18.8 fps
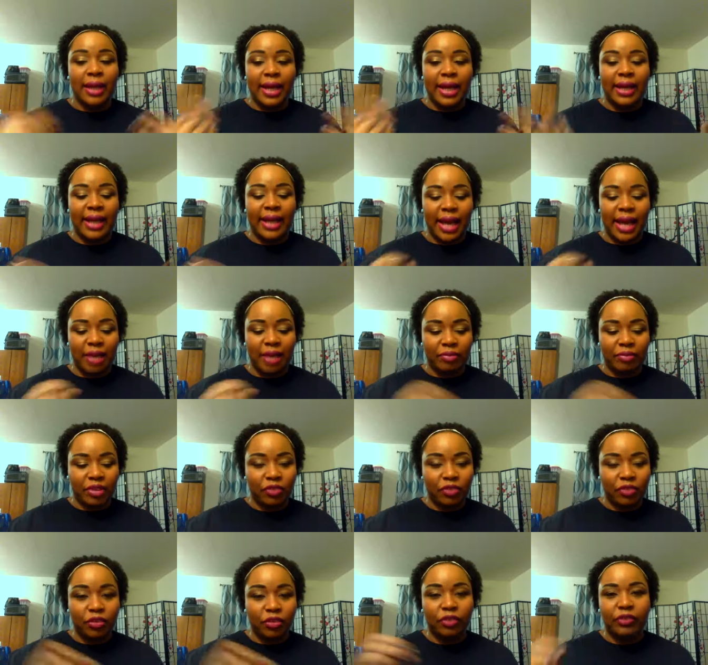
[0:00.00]
and have
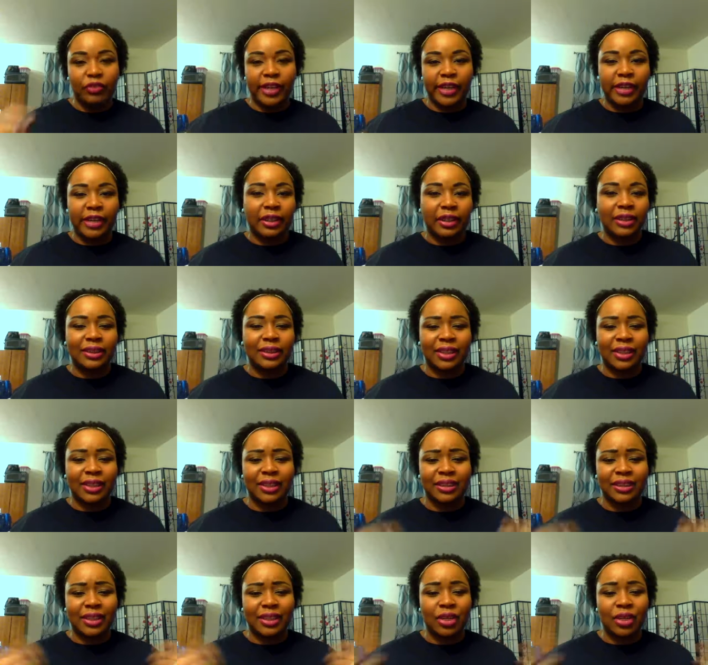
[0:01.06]
different varieties,
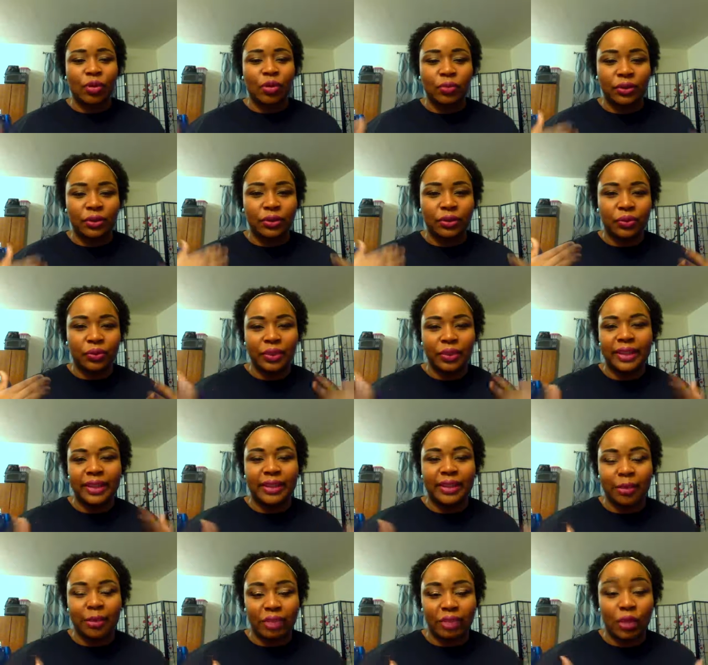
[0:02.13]
that you're not always doing the
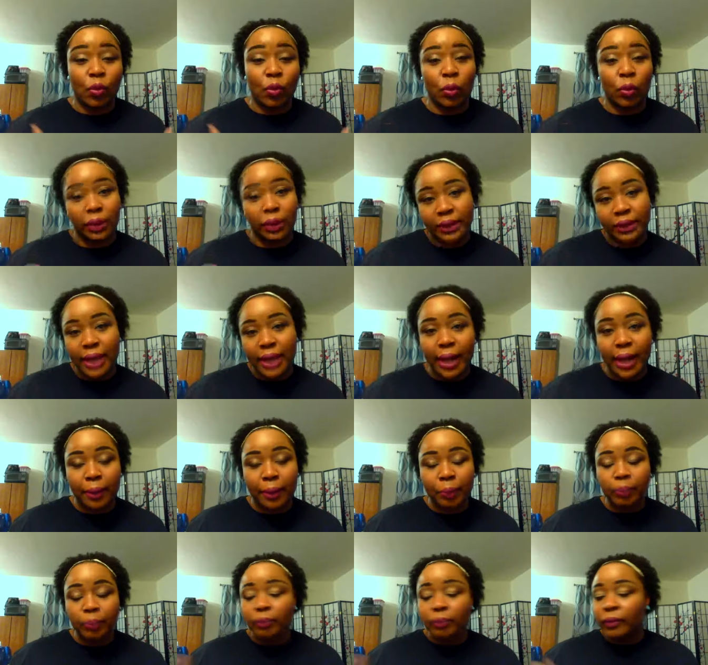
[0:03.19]
same thing all the time.
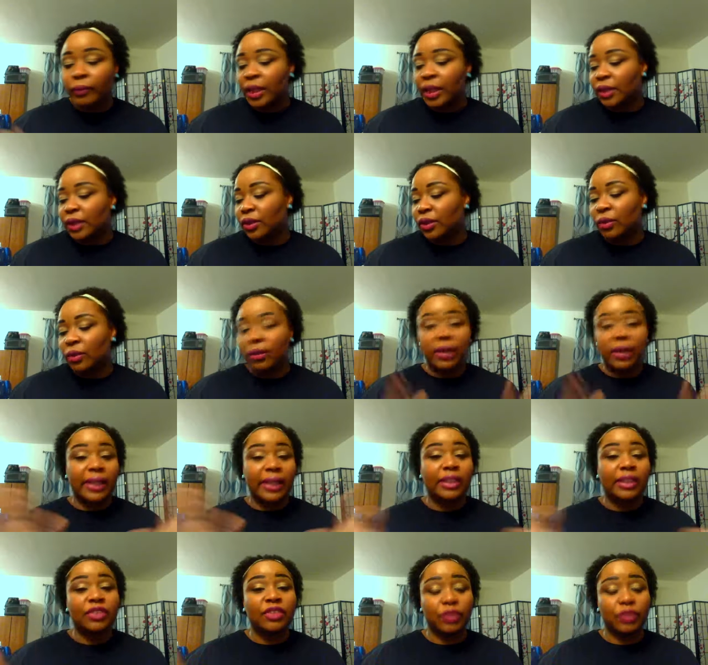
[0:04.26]
So, or at
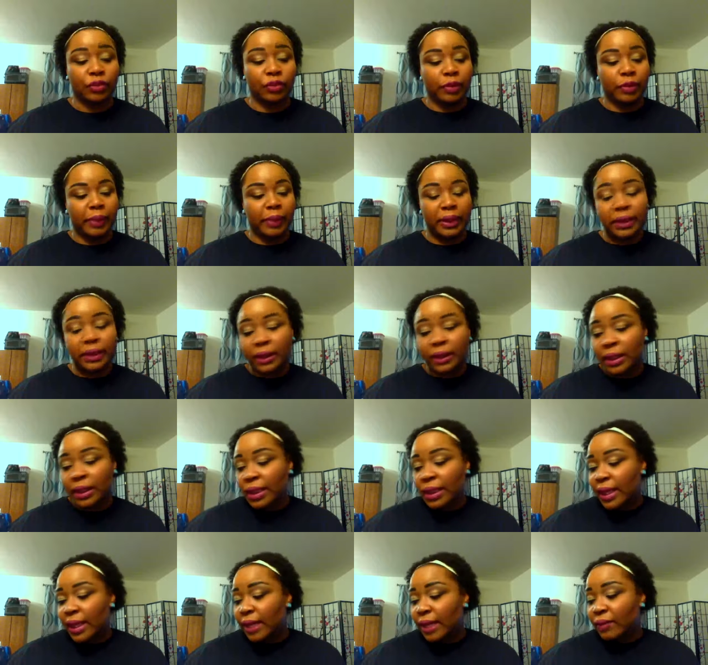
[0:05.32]
least for 3 months.
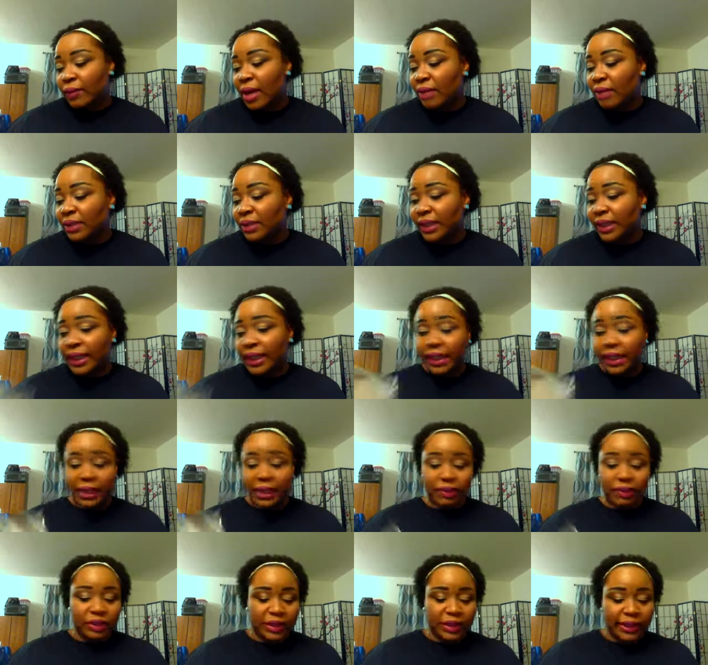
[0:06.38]
And while I was there, the
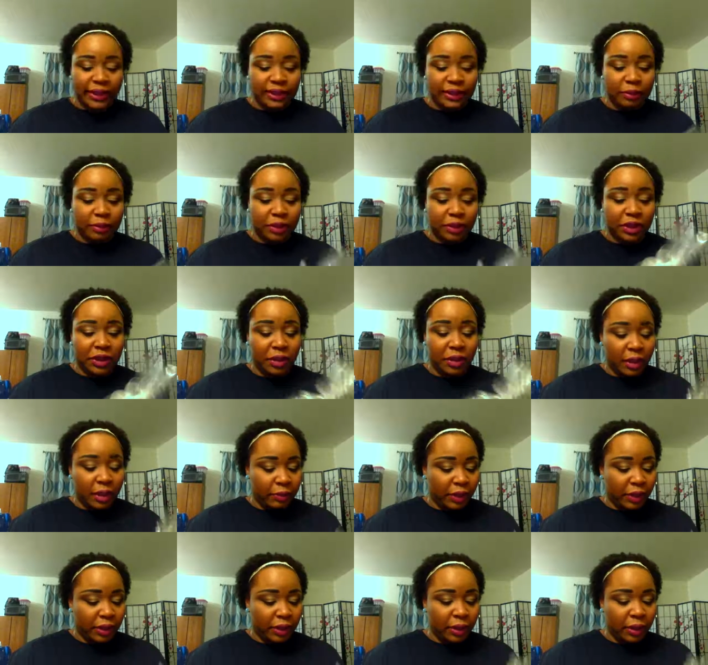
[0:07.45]
lady was nice to me. She gave
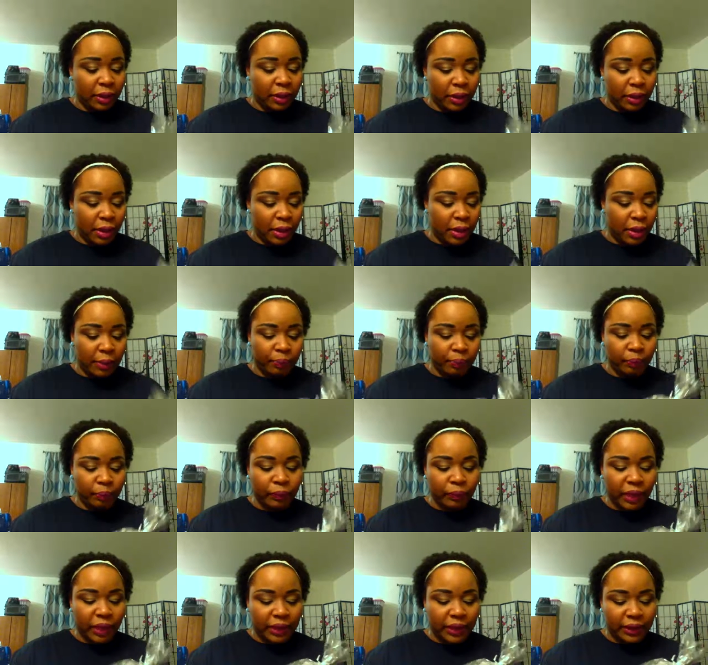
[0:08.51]
me
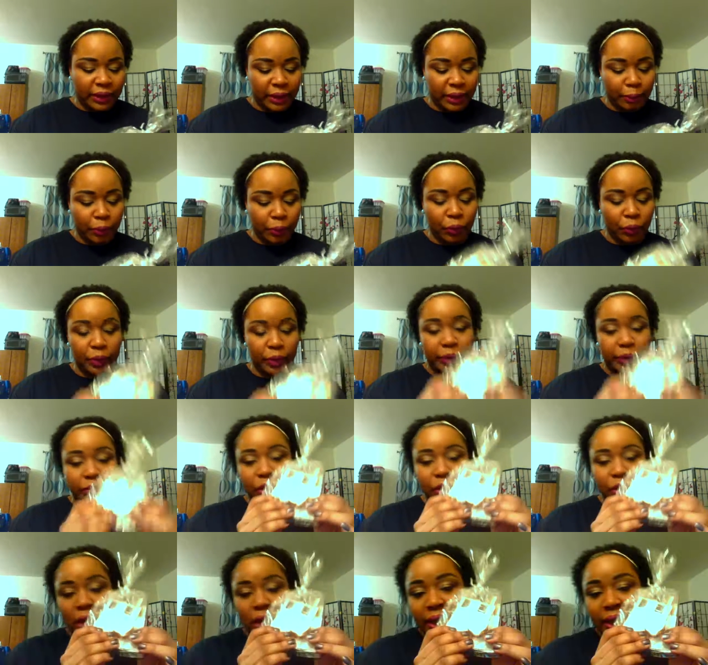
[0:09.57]
a sample lip
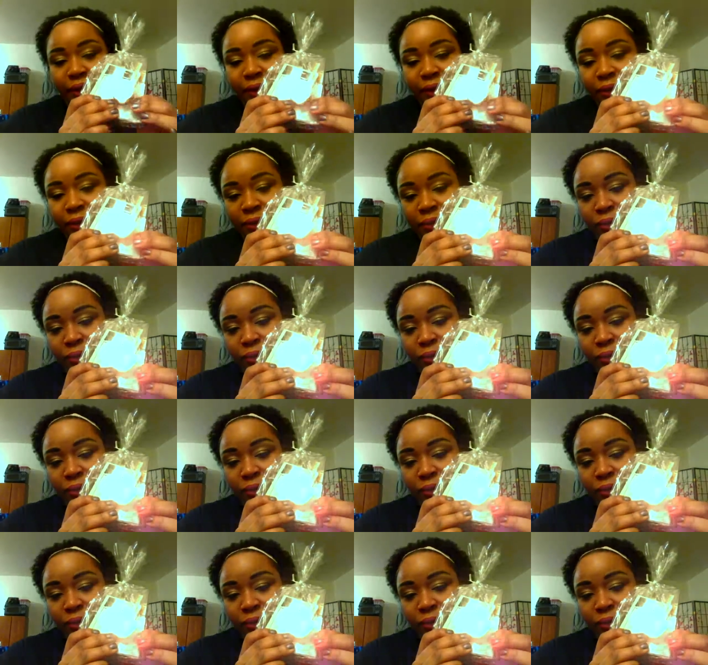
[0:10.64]
gloss,